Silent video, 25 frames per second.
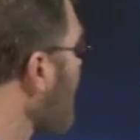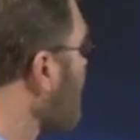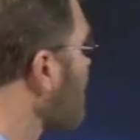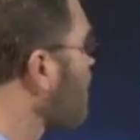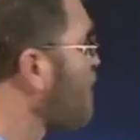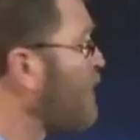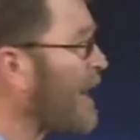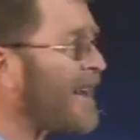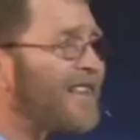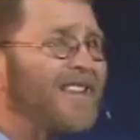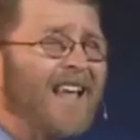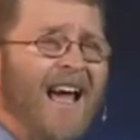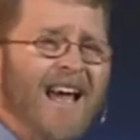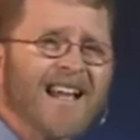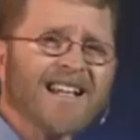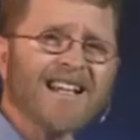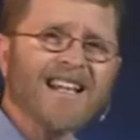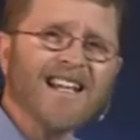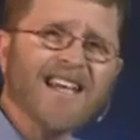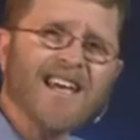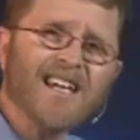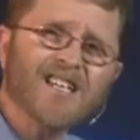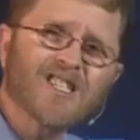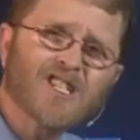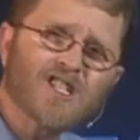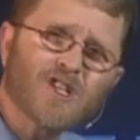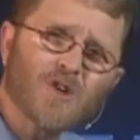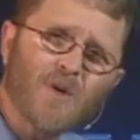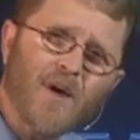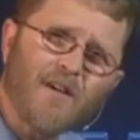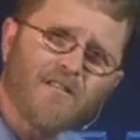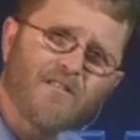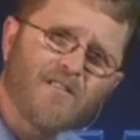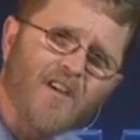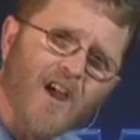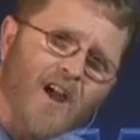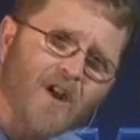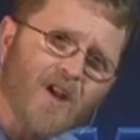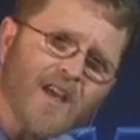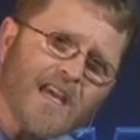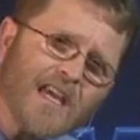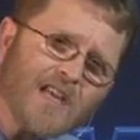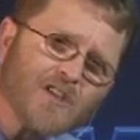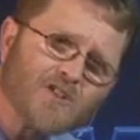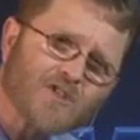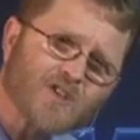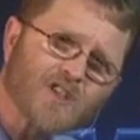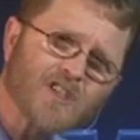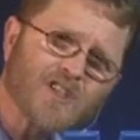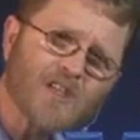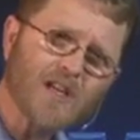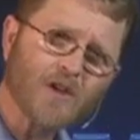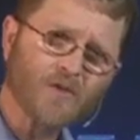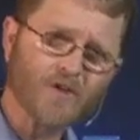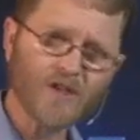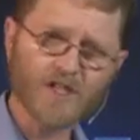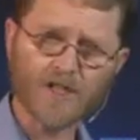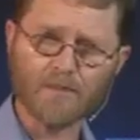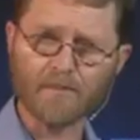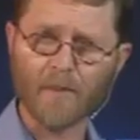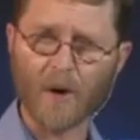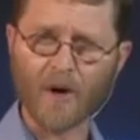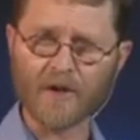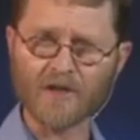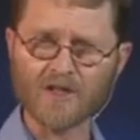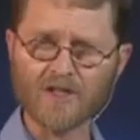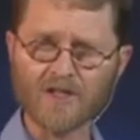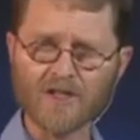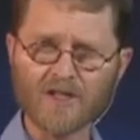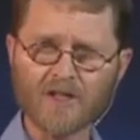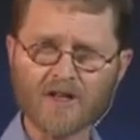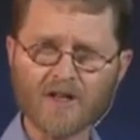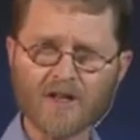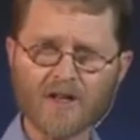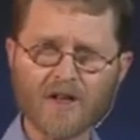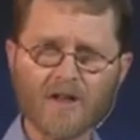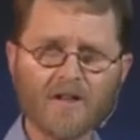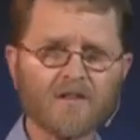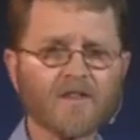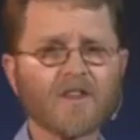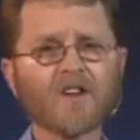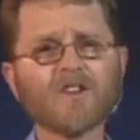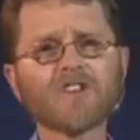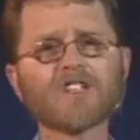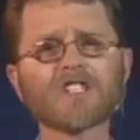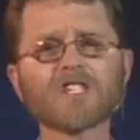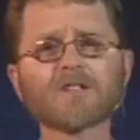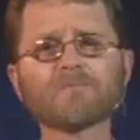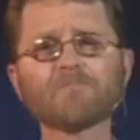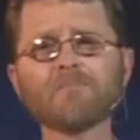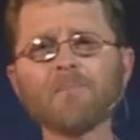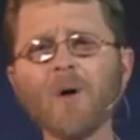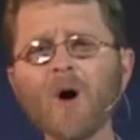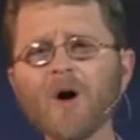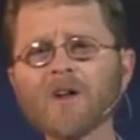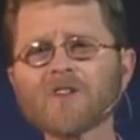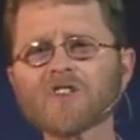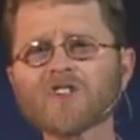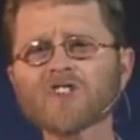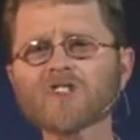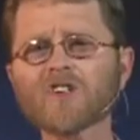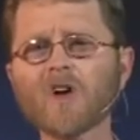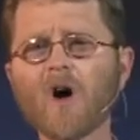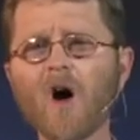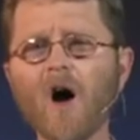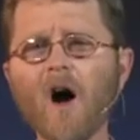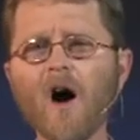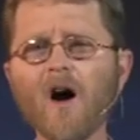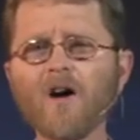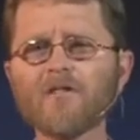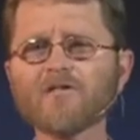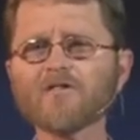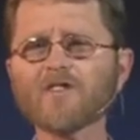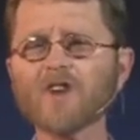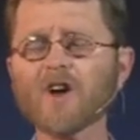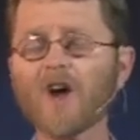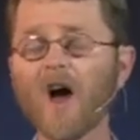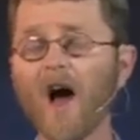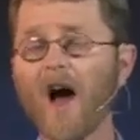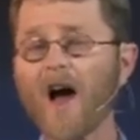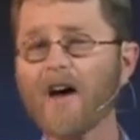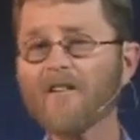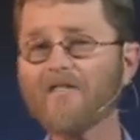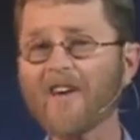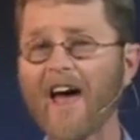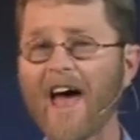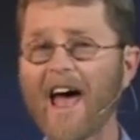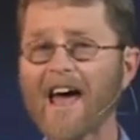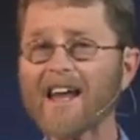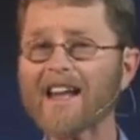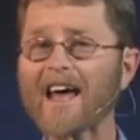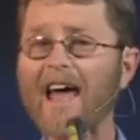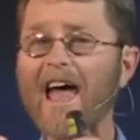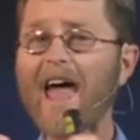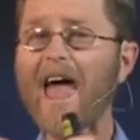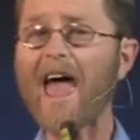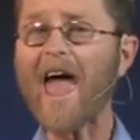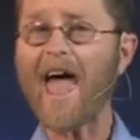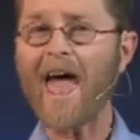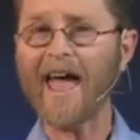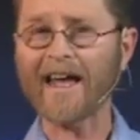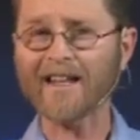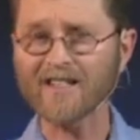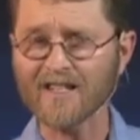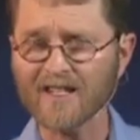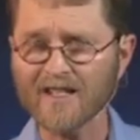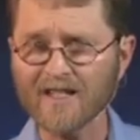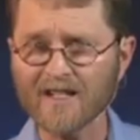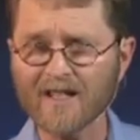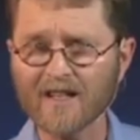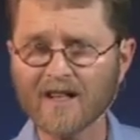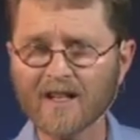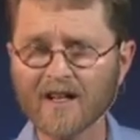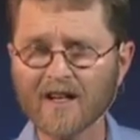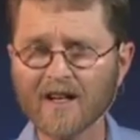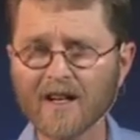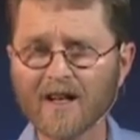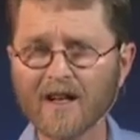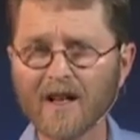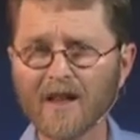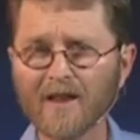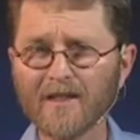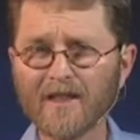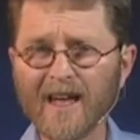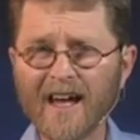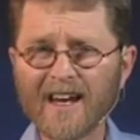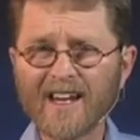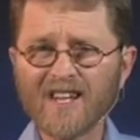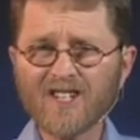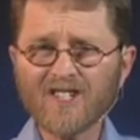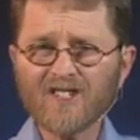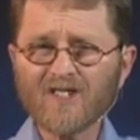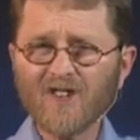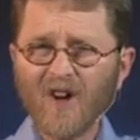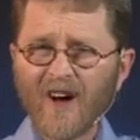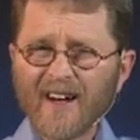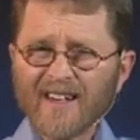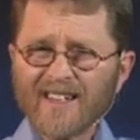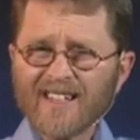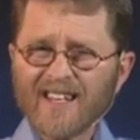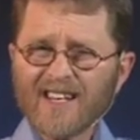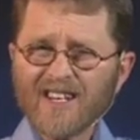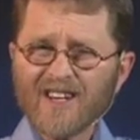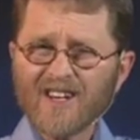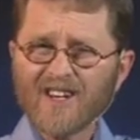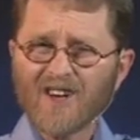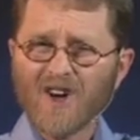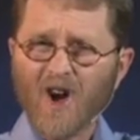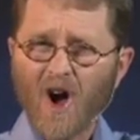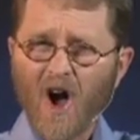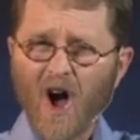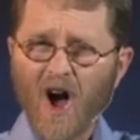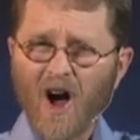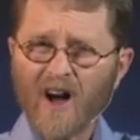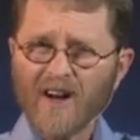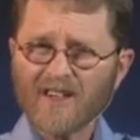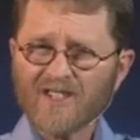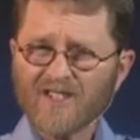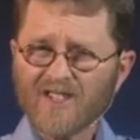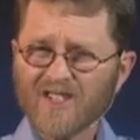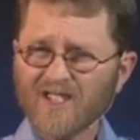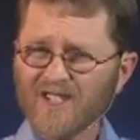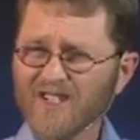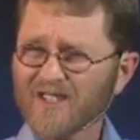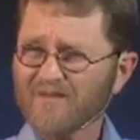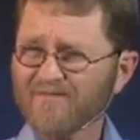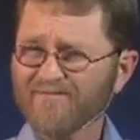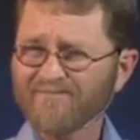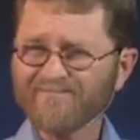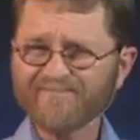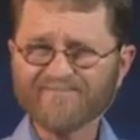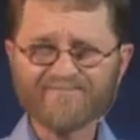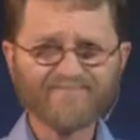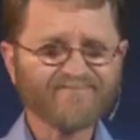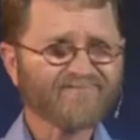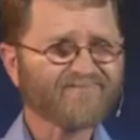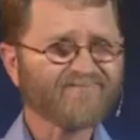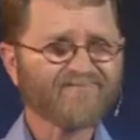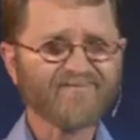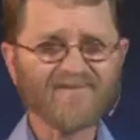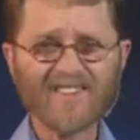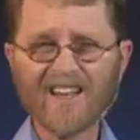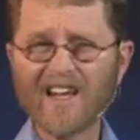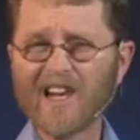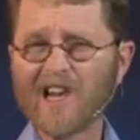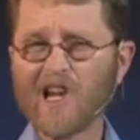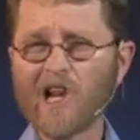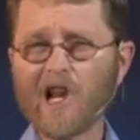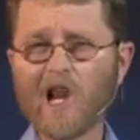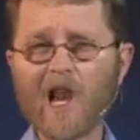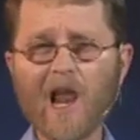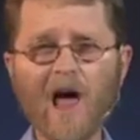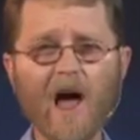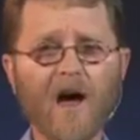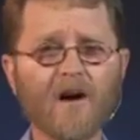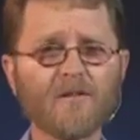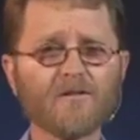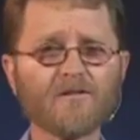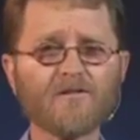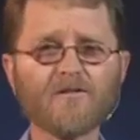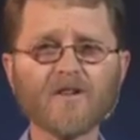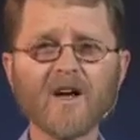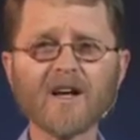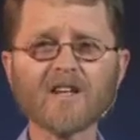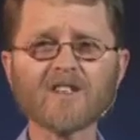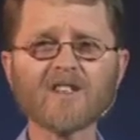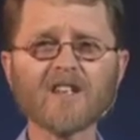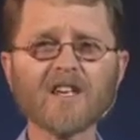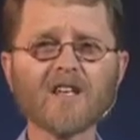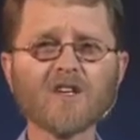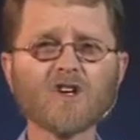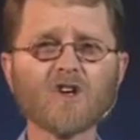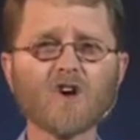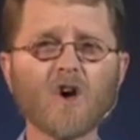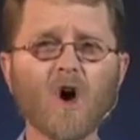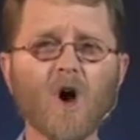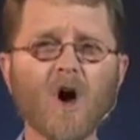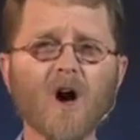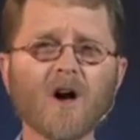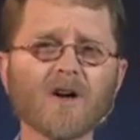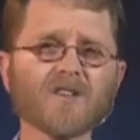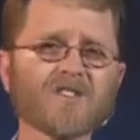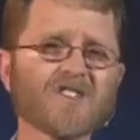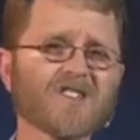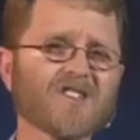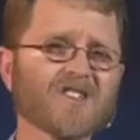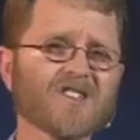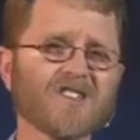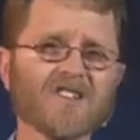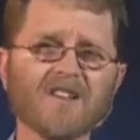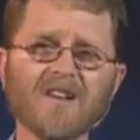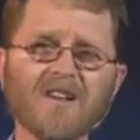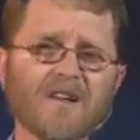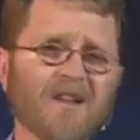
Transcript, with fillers: But that leads to a very interesting response. The response after I've had an act that is not in God's love, not in God's